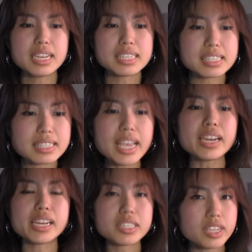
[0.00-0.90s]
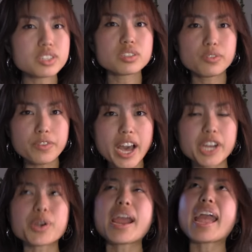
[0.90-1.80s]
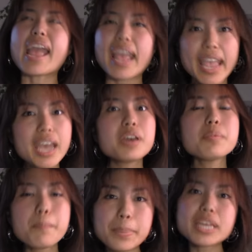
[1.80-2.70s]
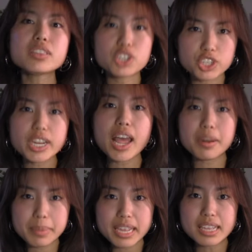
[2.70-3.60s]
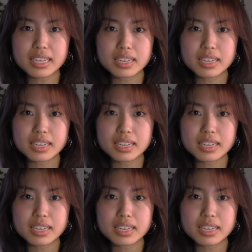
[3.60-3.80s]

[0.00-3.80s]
set an intentional fire and beat the shit out of me?